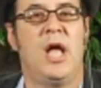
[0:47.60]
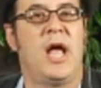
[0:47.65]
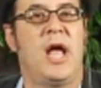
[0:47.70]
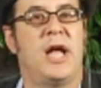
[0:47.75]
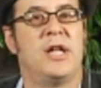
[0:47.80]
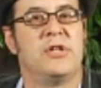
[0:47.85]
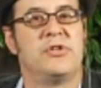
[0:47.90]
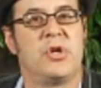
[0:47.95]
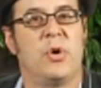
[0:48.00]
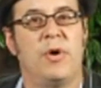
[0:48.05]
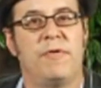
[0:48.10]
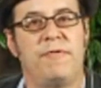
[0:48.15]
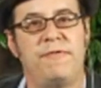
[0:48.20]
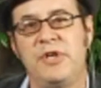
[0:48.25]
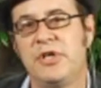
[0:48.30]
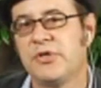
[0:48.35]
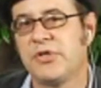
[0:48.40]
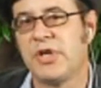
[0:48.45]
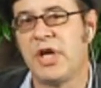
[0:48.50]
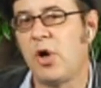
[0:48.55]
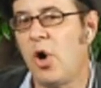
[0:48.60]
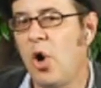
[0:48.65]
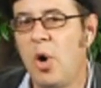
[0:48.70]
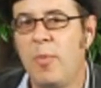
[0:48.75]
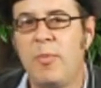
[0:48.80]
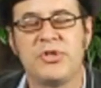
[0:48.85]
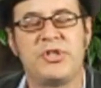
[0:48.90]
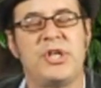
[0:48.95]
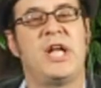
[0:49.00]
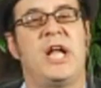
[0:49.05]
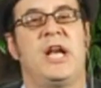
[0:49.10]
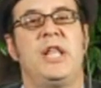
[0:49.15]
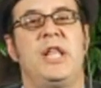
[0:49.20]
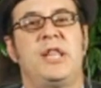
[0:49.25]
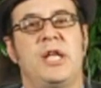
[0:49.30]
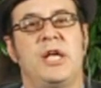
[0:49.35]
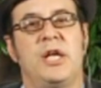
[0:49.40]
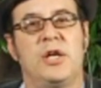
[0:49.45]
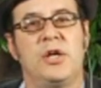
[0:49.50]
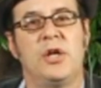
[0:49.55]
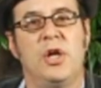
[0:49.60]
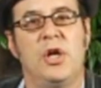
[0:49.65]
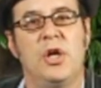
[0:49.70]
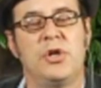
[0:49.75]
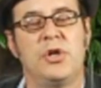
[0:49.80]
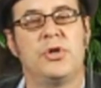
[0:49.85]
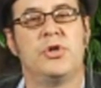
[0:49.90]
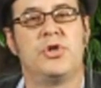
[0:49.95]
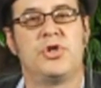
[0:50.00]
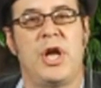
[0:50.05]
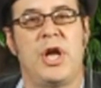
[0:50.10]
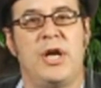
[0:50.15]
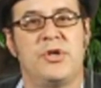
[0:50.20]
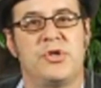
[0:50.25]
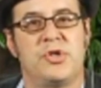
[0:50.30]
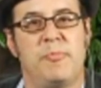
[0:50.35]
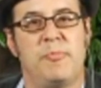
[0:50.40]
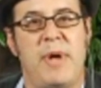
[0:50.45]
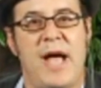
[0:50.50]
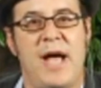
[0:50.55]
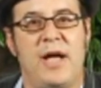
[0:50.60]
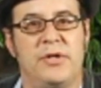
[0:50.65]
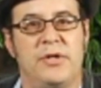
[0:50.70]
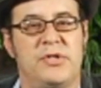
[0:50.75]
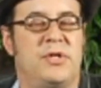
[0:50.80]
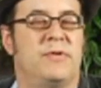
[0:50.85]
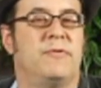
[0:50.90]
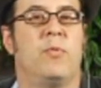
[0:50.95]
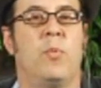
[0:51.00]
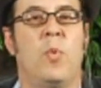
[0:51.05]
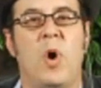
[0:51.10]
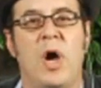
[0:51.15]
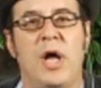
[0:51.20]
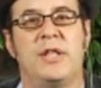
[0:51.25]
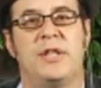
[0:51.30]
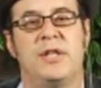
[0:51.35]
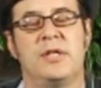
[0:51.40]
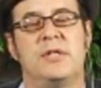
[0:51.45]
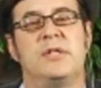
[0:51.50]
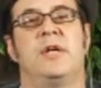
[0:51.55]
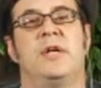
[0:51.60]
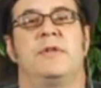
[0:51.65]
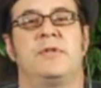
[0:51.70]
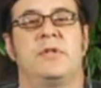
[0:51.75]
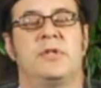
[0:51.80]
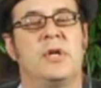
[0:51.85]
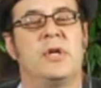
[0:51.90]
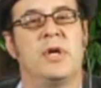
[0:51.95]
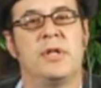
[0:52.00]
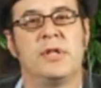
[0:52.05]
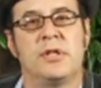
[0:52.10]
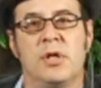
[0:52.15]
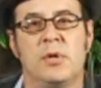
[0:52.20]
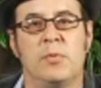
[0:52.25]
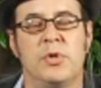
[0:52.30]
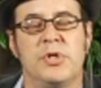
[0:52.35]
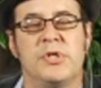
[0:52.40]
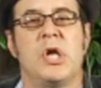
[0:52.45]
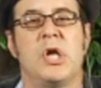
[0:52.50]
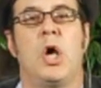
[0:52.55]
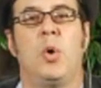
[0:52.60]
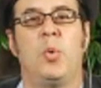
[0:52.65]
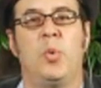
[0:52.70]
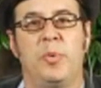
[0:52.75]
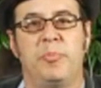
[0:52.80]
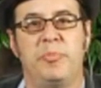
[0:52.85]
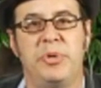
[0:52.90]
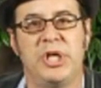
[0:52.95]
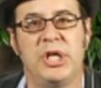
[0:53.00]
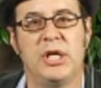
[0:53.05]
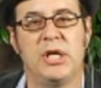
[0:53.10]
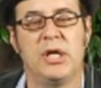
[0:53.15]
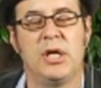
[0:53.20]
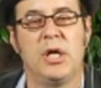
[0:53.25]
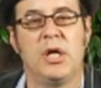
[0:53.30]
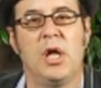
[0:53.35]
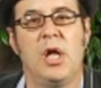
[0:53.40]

and so it feels like almost anything could change the balance of what the result will be.